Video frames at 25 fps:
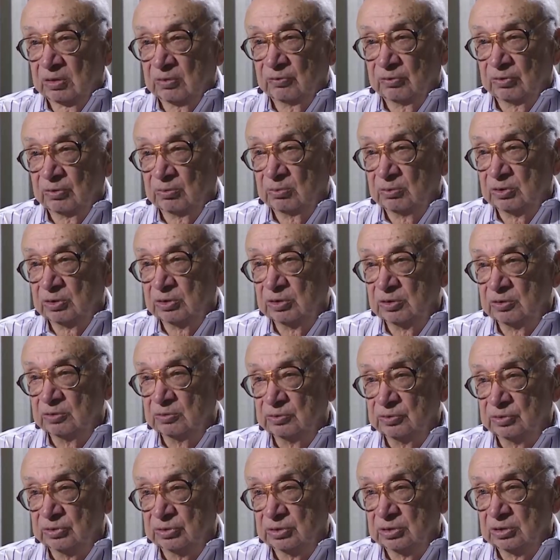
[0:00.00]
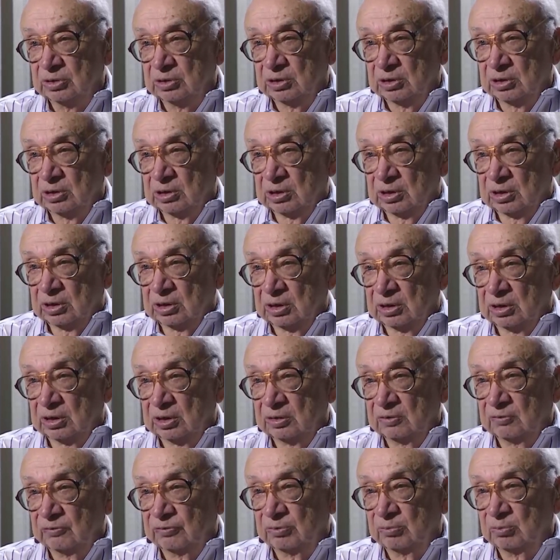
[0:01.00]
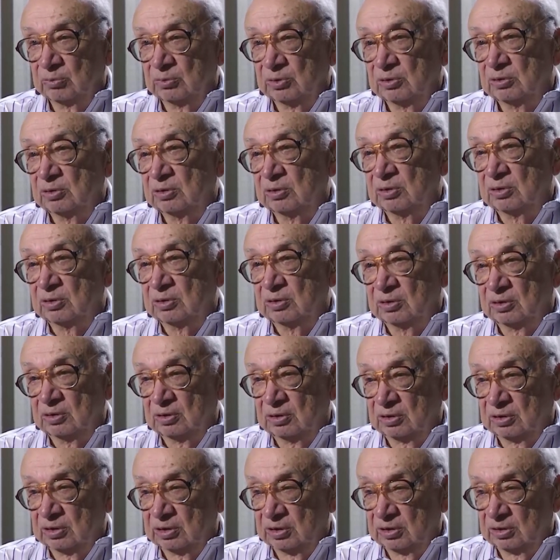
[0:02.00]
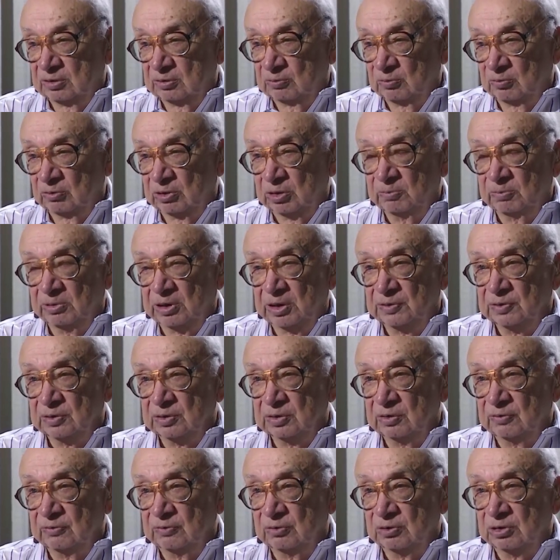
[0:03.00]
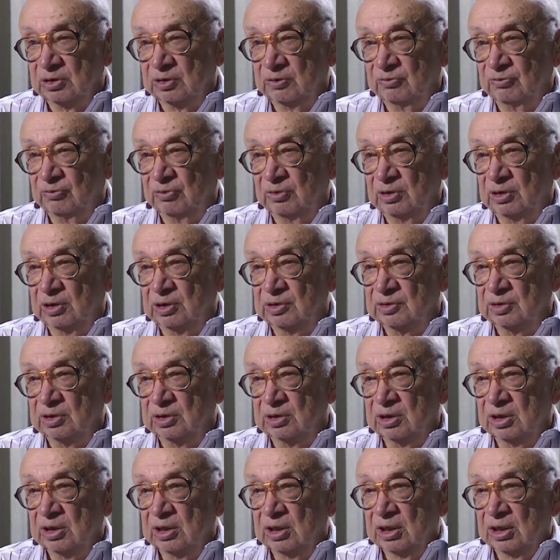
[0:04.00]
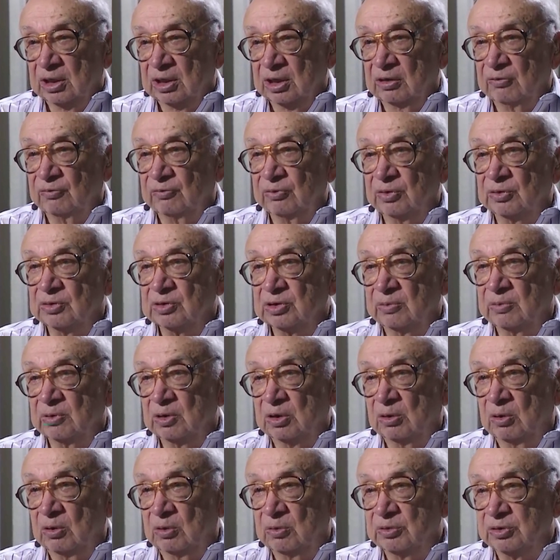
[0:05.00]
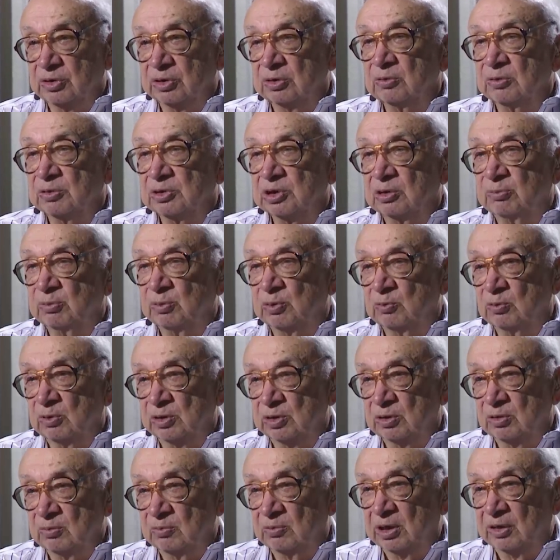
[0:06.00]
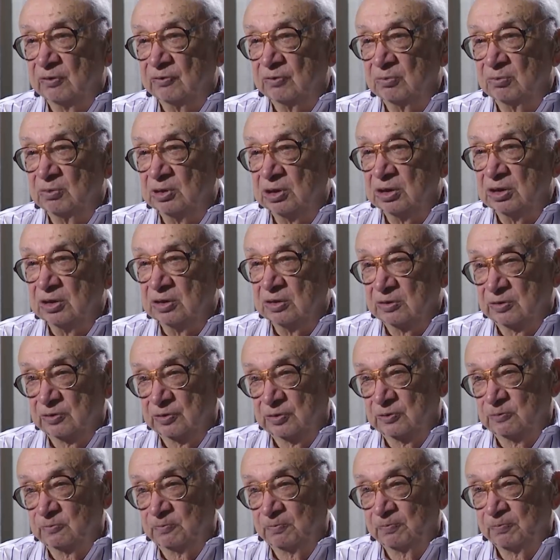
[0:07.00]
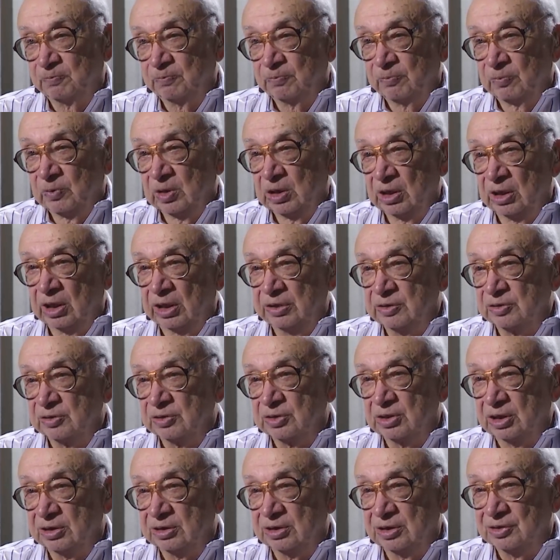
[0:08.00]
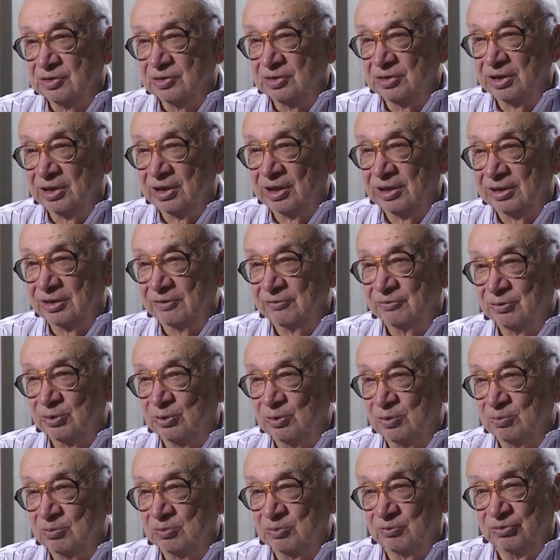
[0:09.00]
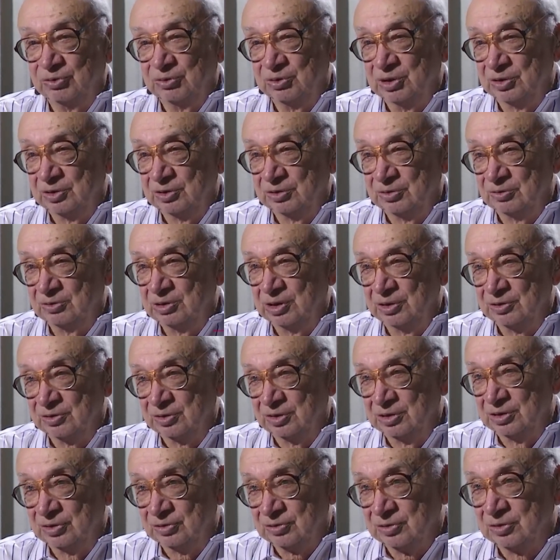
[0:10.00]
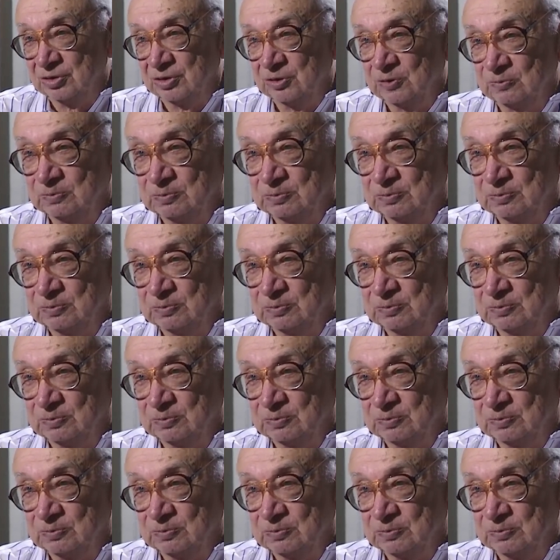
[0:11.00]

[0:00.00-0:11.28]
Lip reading: from Hughes, and from the White Patterson Air Force, and said that I filled some of the holes in which they've been wondering about for many years. And I just got this the day I left home, 2 days yesterday.